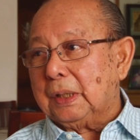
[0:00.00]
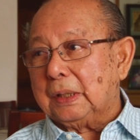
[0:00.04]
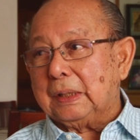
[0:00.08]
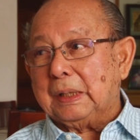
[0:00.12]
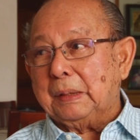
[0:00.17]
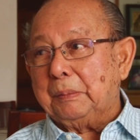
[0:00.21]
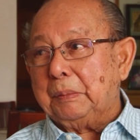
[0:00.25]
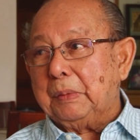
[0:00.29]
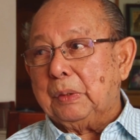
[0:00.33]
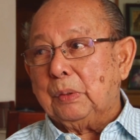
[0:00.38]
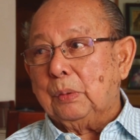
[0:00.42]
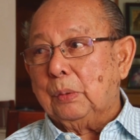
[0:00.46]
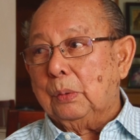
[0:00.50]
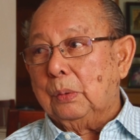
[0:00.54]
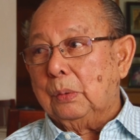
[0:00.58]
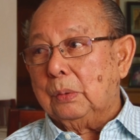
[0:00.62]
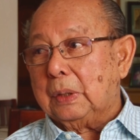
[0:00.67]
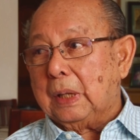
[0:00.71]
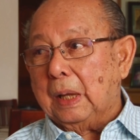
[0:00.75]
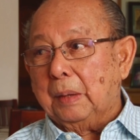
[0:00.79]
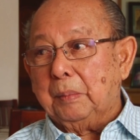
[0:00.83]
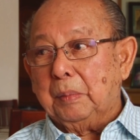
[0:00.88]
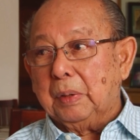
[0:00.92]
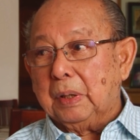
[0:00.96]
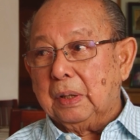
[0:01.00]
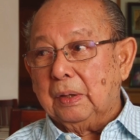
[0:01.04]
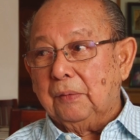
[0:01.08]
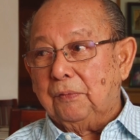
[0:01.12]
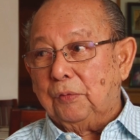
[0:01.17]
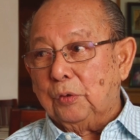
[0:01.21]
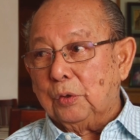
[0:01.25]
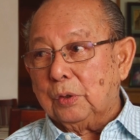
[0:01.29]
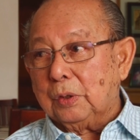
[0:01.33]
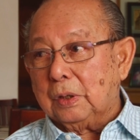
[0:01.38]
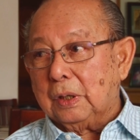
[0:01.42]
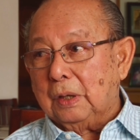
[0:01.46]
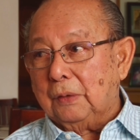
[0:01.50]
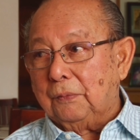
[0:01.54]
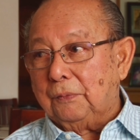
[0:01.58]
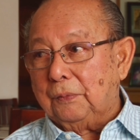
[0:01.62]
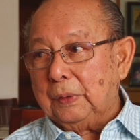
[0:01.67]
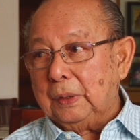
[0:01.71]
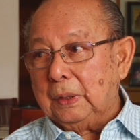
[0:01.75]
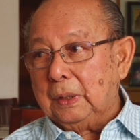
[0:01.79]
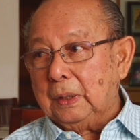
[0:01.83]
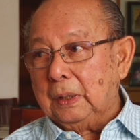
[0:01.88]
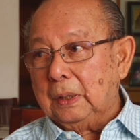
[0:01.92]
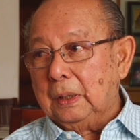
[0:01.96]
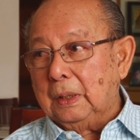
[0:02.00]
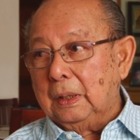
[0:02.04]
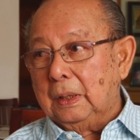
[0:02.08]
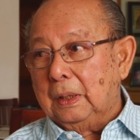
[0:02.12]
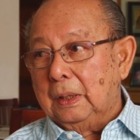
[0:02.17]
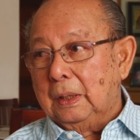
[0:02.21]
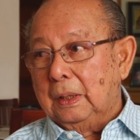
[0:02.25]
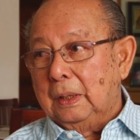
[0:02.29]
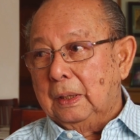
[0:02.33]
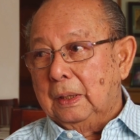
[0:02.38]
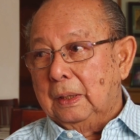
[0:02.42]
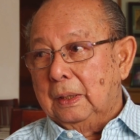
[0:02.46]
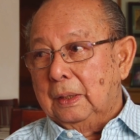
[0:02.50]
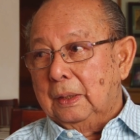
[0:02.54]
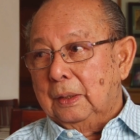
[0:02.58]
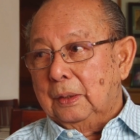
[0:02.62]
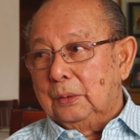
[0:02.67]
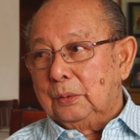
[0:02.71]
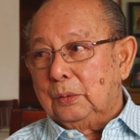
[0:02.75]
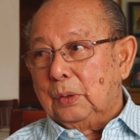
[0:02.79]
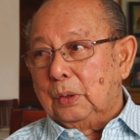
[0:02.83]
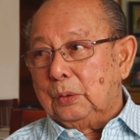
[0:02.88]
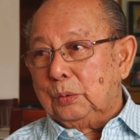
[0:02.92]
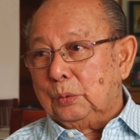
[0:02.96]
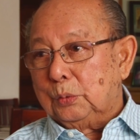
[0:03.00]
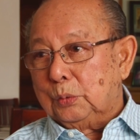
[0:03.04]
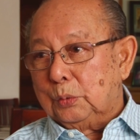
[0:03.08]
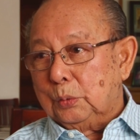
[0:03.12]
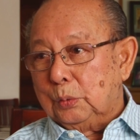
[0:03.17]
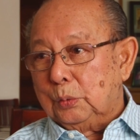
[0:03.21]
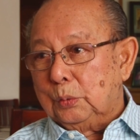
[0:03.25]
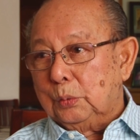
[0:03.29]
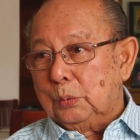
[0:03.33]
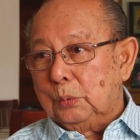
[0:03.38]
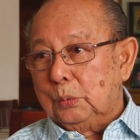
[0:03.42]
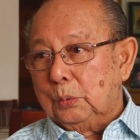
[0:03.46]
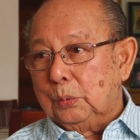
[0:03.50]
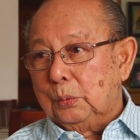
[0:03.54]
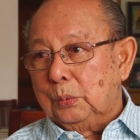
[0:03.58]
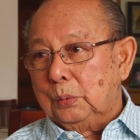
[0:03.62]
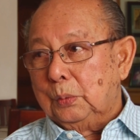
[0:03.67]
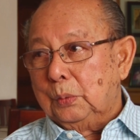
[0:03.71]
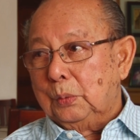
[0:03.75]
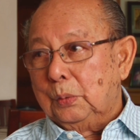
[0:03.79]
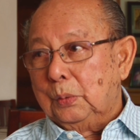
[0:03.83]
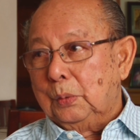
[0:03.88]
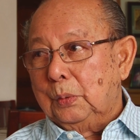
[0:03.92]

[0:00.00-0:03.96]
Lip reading: At that time, no camera photography, so I used to do